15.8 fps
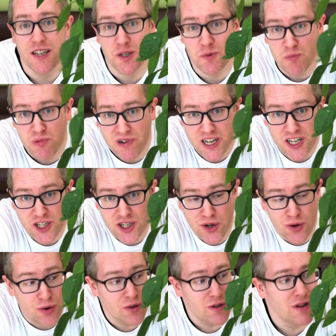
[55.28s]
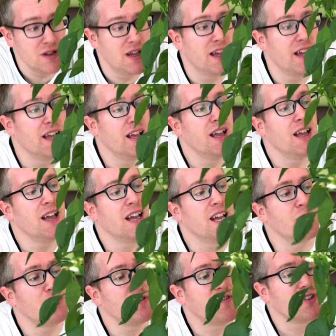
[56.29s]
it's pretty tall,
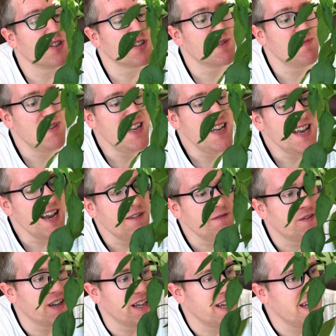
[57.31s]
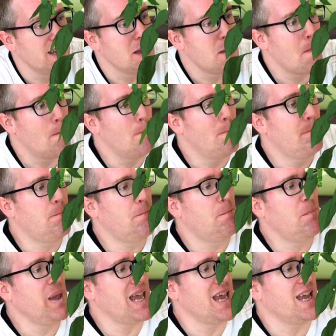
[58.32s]
and we've got some lovely
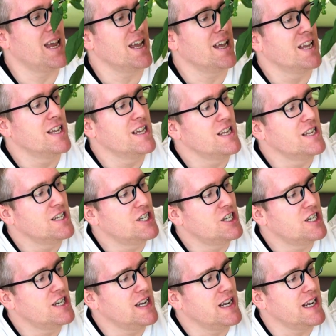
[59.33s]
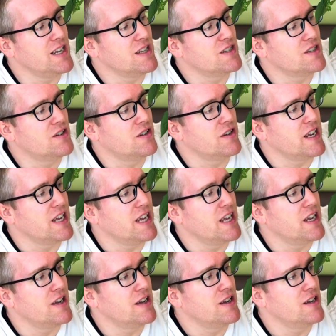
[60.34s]
big chilies on
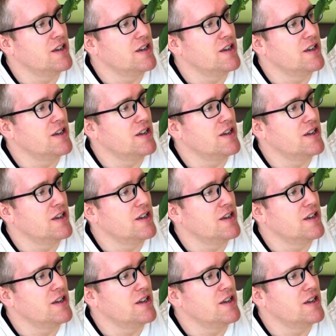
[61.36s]
here